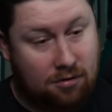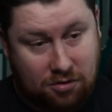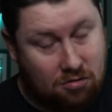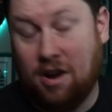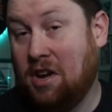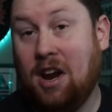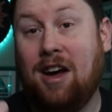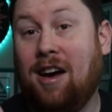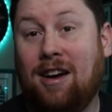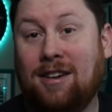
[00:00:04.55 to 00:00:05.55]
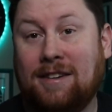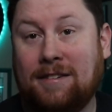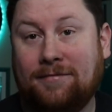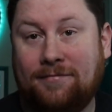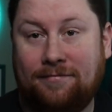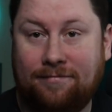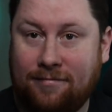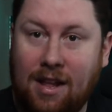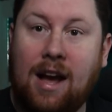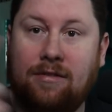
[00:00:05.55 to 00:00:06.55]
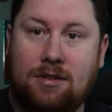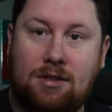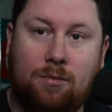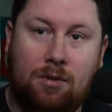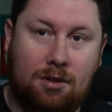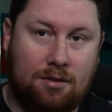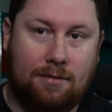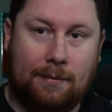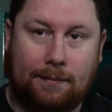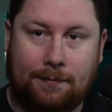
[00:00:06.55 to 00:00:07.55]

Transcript: are trekking on. Obviously, because.